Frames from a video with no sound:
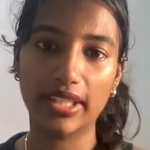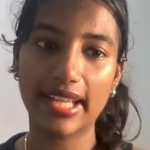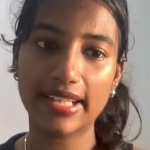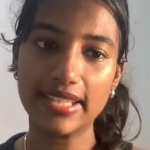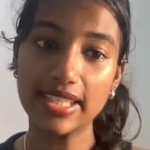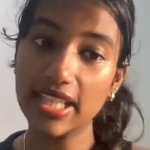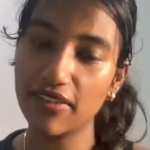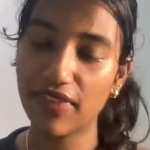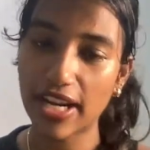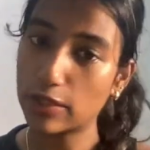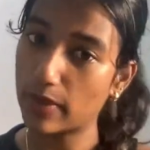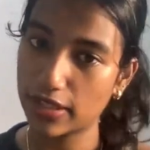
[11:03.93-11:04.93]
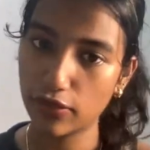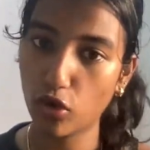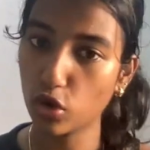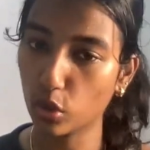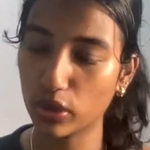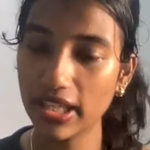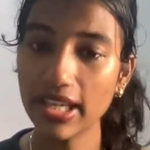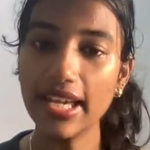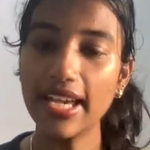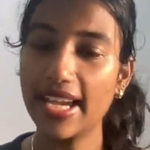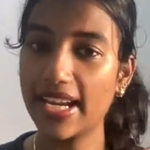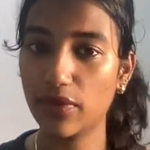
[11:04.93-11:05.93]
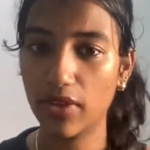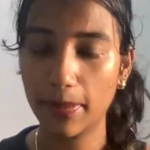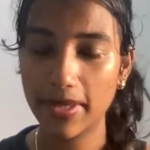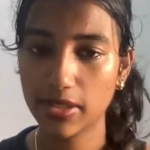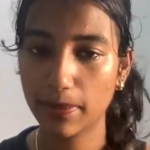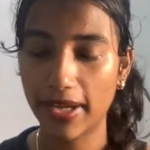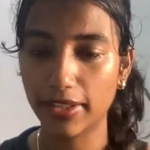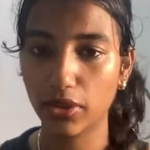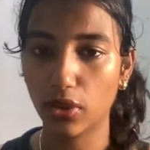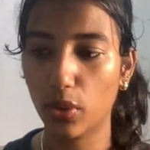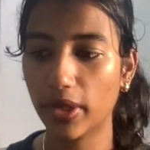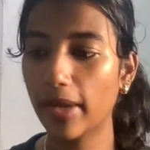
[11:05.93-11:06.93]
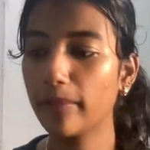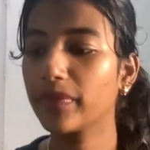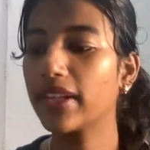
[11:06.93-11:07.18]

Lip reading: That is in FY24 only. It will be spent. Okay.